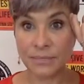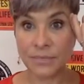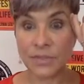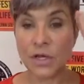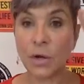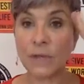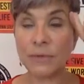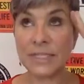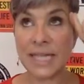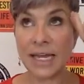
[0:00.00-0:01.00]
So if
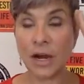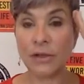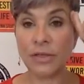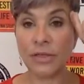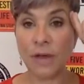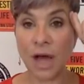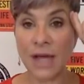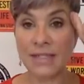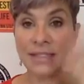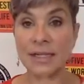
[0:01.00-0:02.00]
we take our
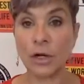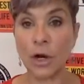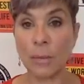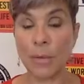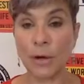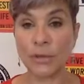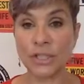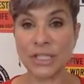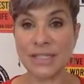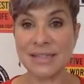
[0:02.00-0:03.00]
thoughts and our
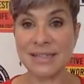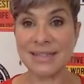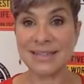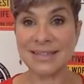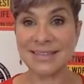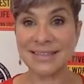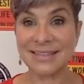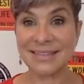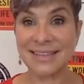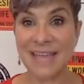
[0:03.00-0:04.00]
emotions
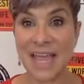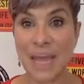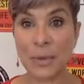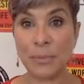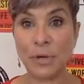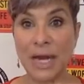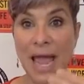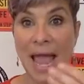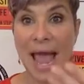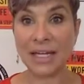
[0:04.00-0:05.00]
and we put
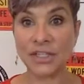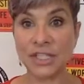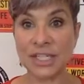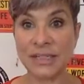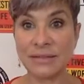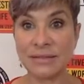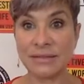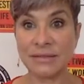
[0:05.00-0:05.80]
action,